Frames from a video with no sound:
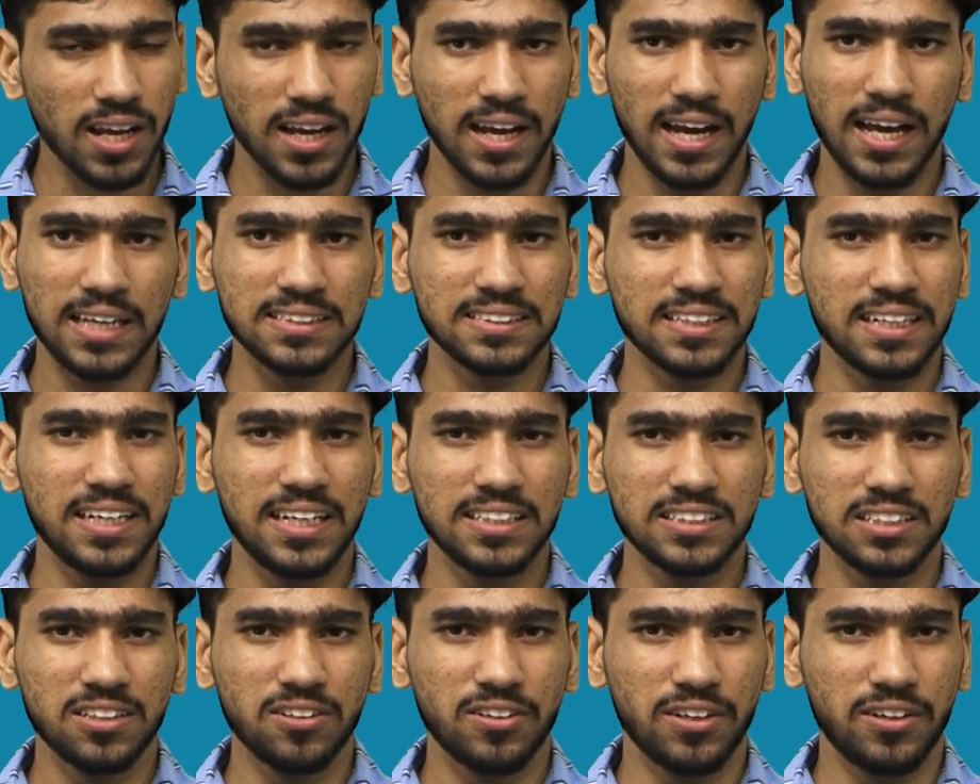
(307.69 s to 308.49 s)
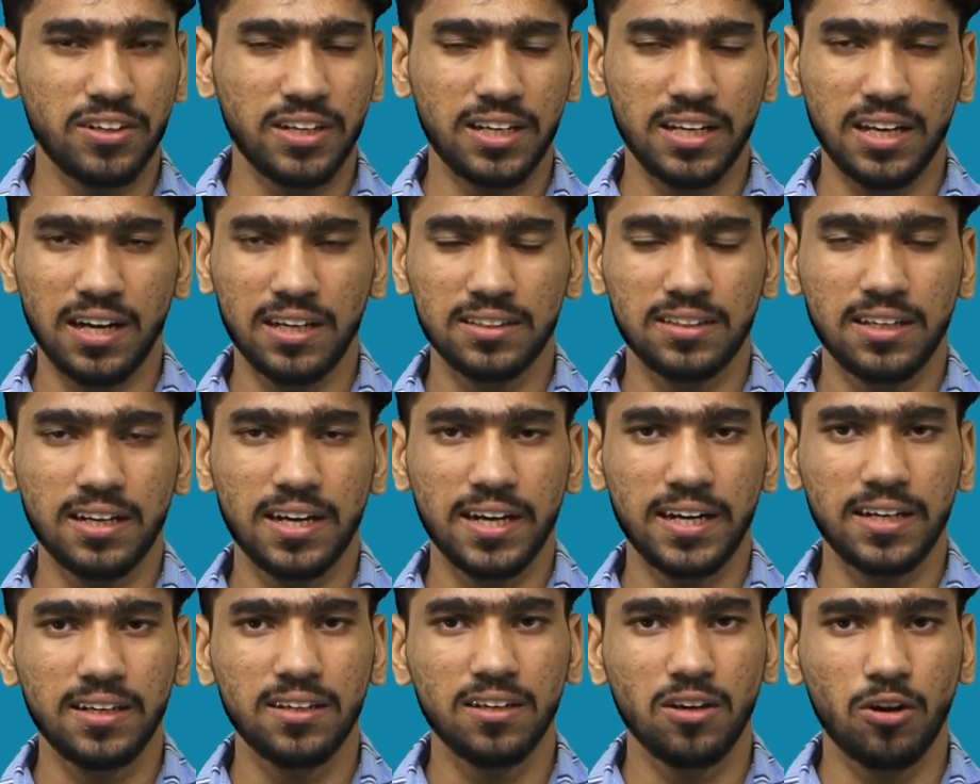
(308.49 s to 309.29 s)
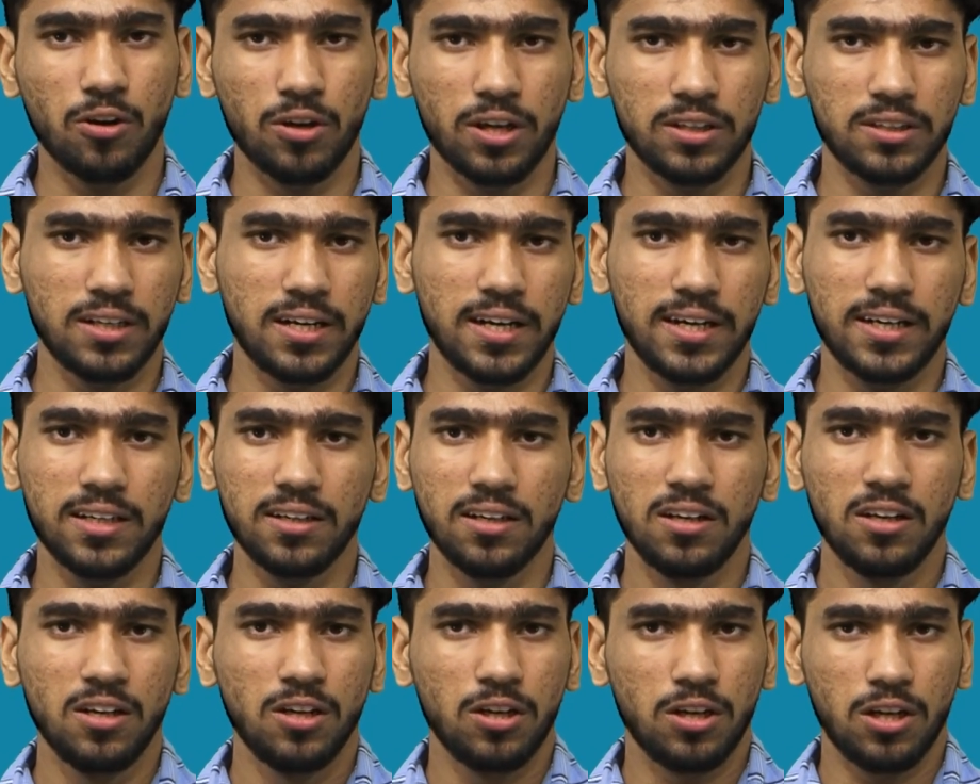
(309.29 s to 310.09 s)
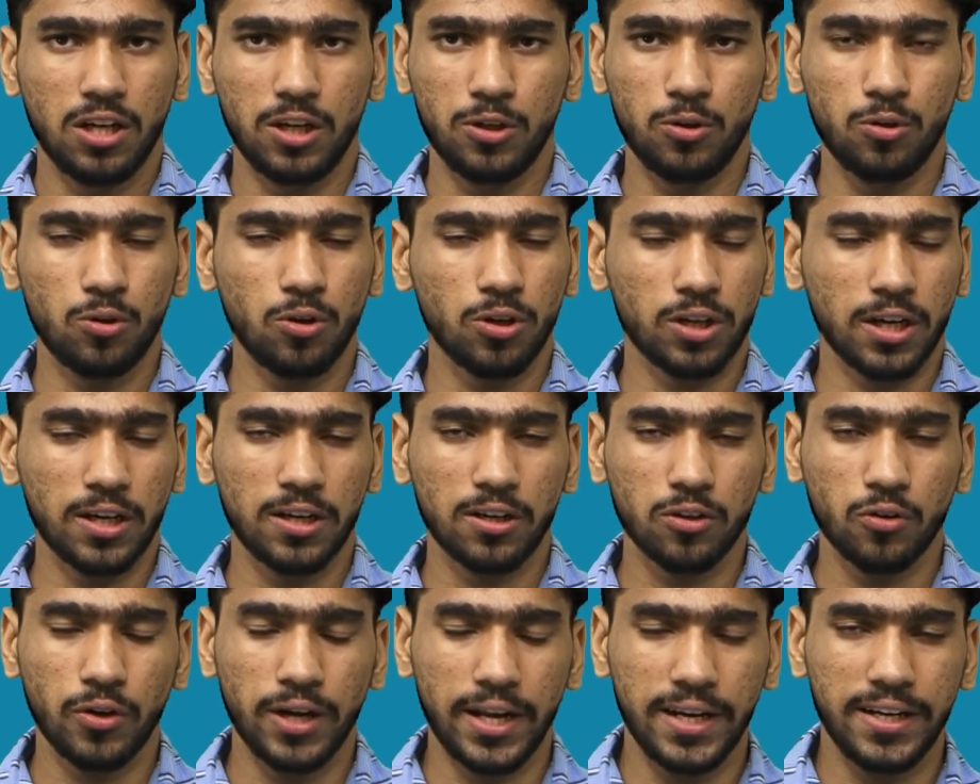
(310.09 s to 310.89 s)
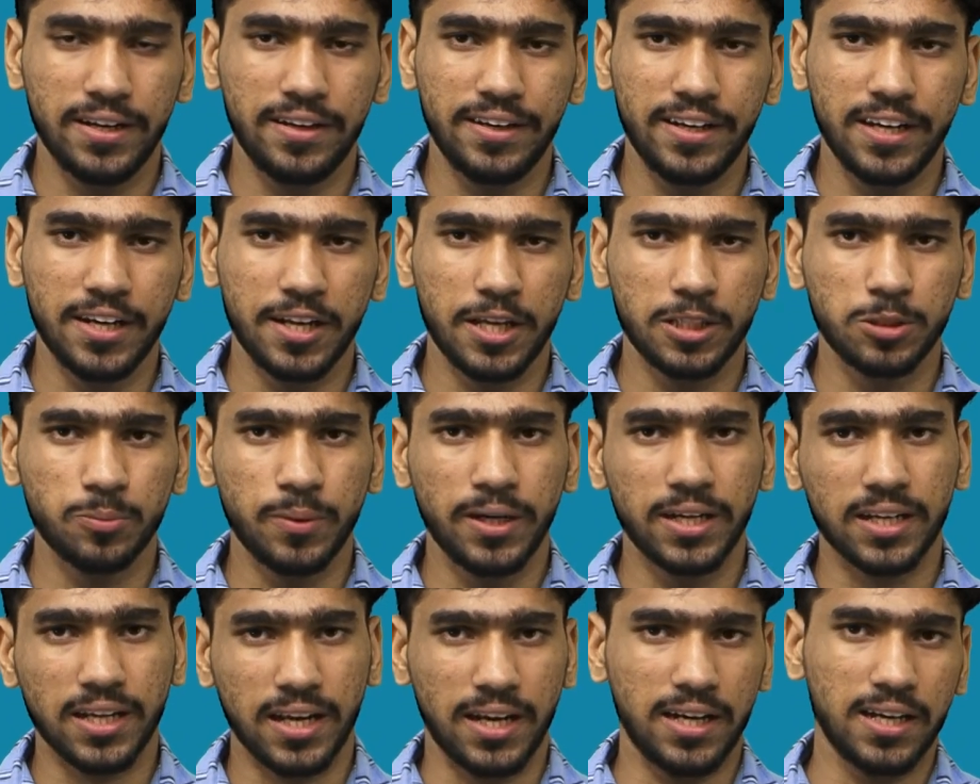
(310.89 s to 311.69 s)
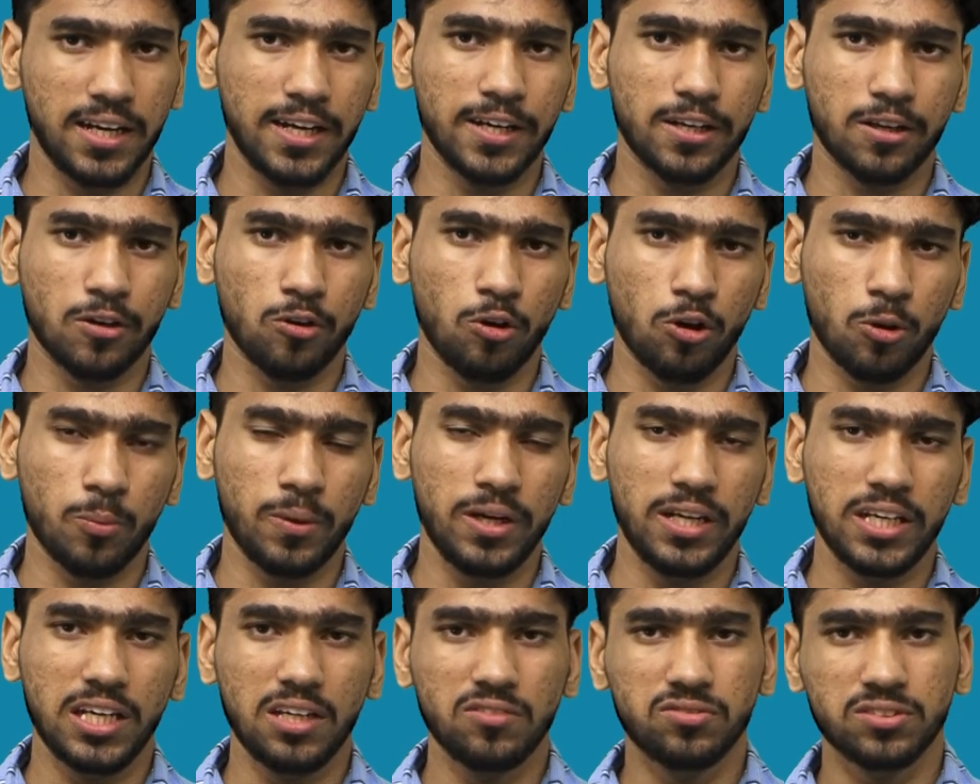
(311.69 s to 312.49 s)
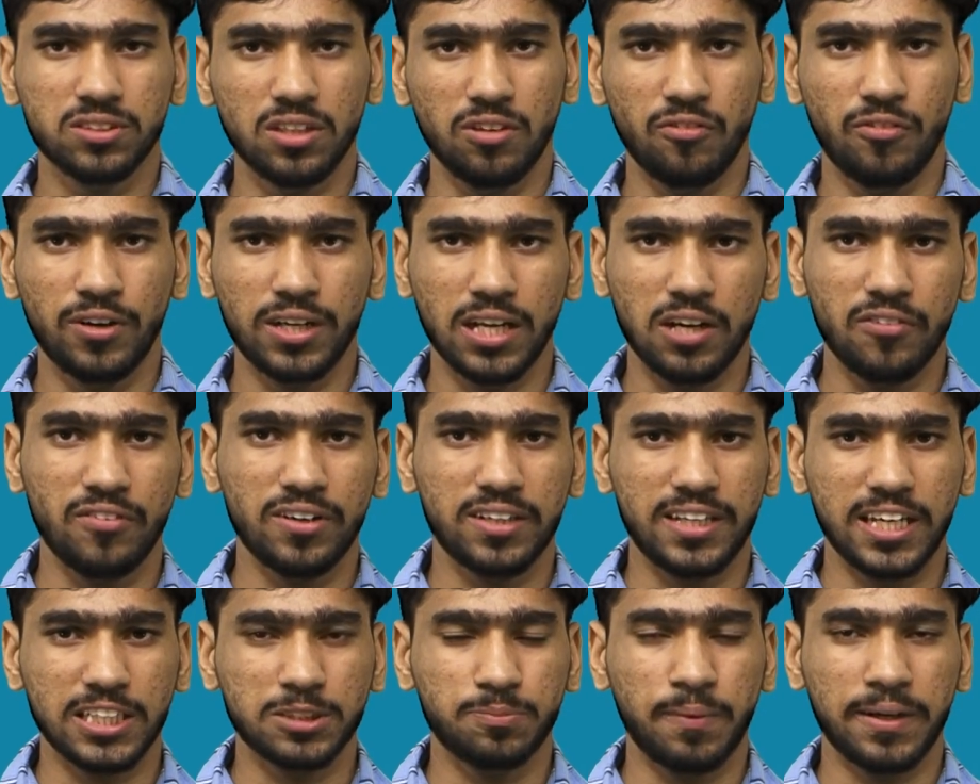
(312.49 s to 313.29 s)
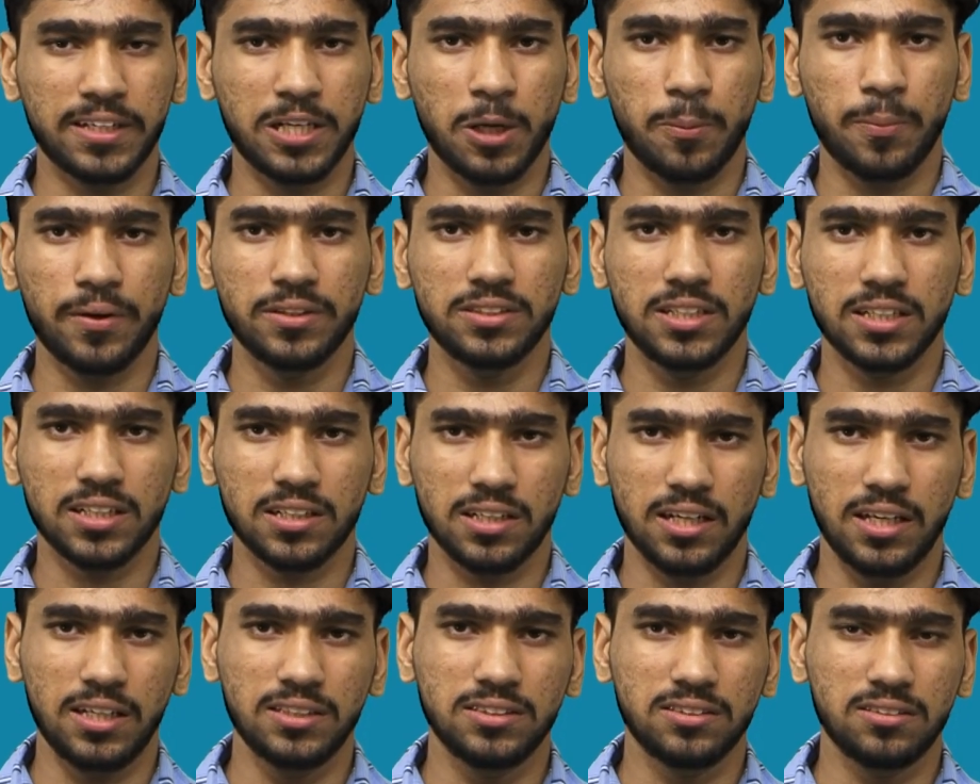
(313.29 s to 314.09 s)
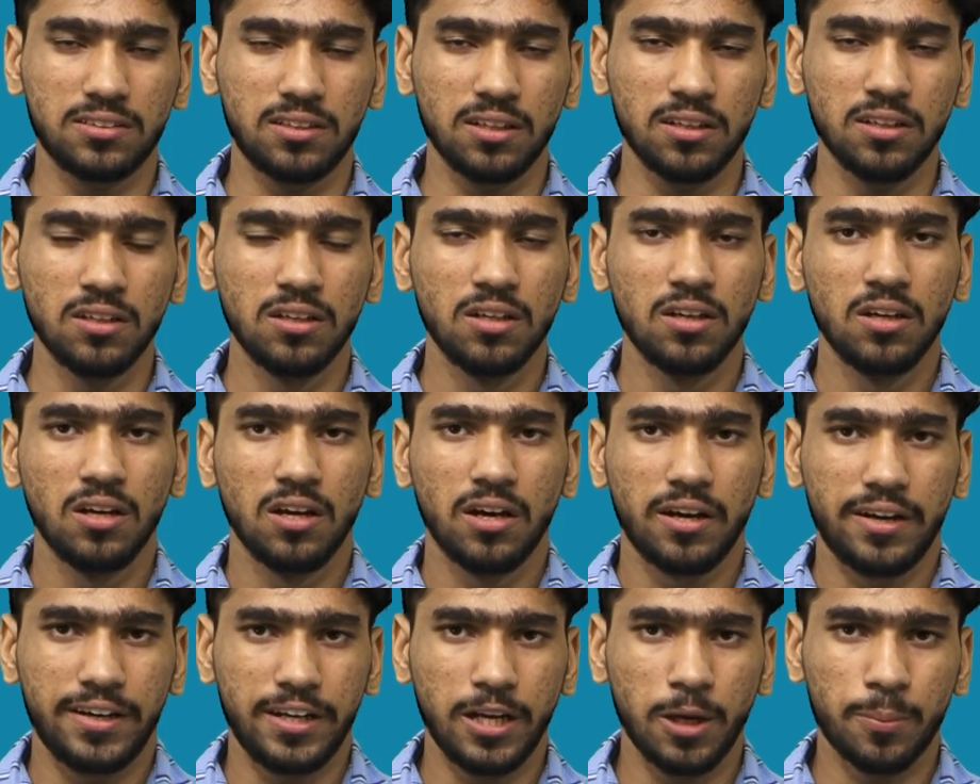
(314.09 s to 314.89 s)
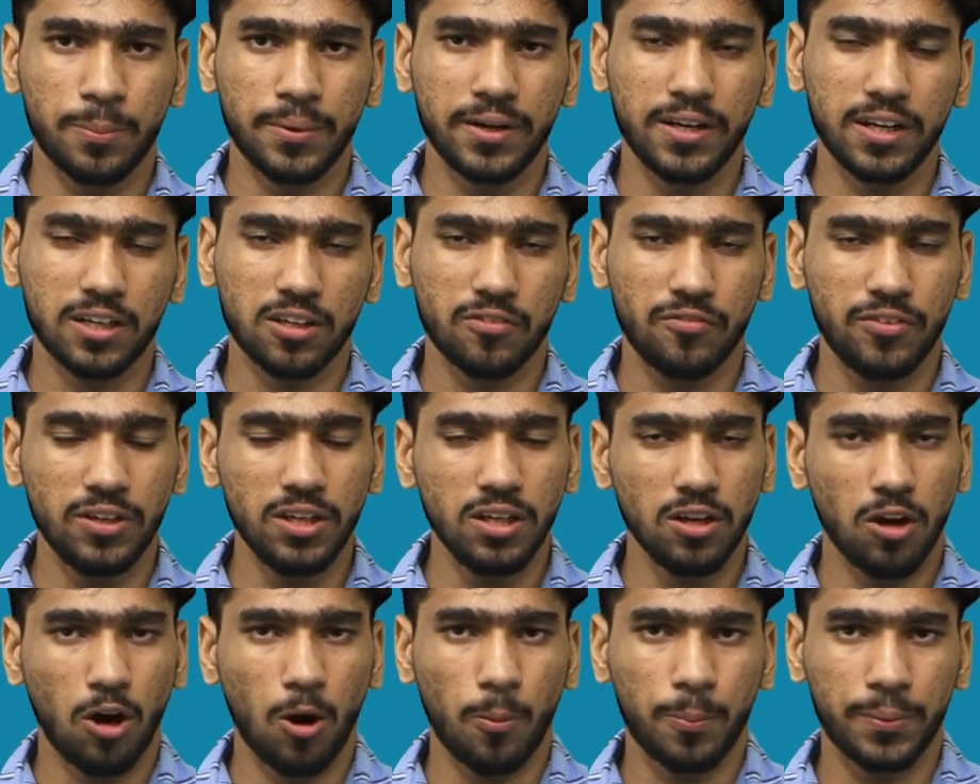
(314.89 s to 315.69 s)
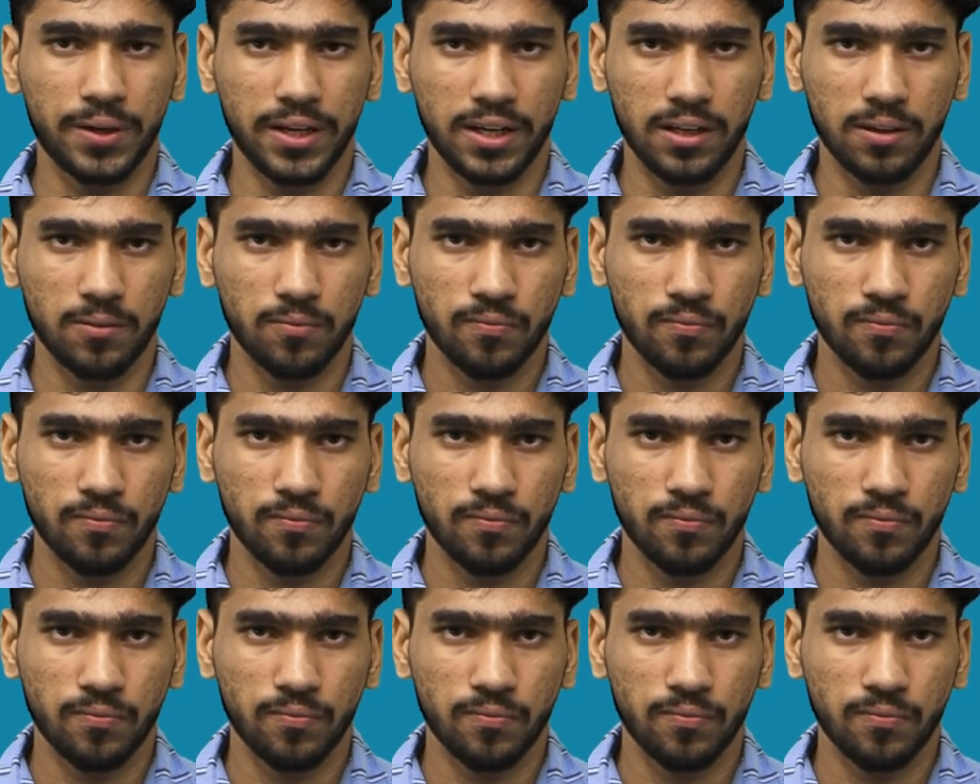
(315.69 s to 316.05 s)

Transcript: Acylation on other hand do not undergo any rearrangement, and it normally gives whatever the expected product is the real product we obtain.